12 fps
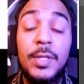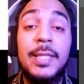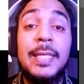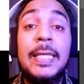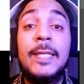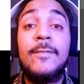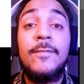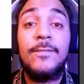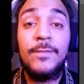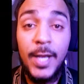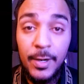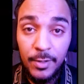the
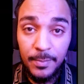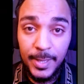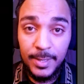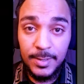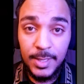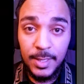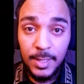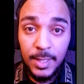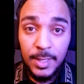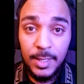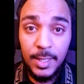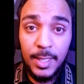environment
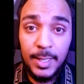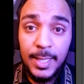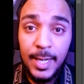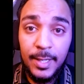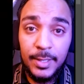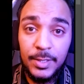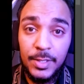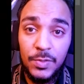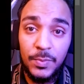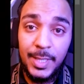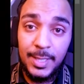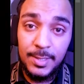that our characters
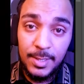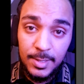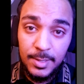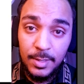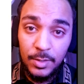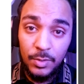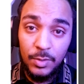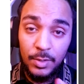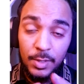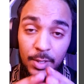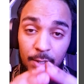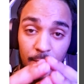would exist in, or
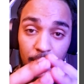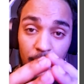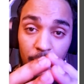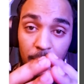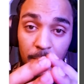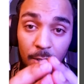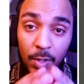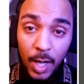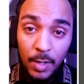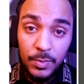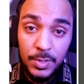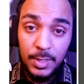that they would be
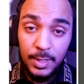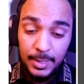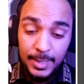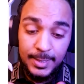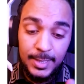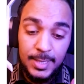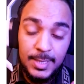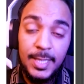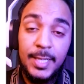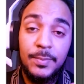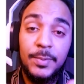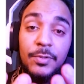housed in, that the
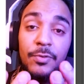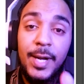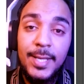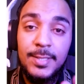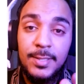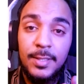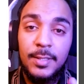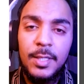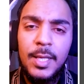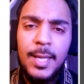design would rest in,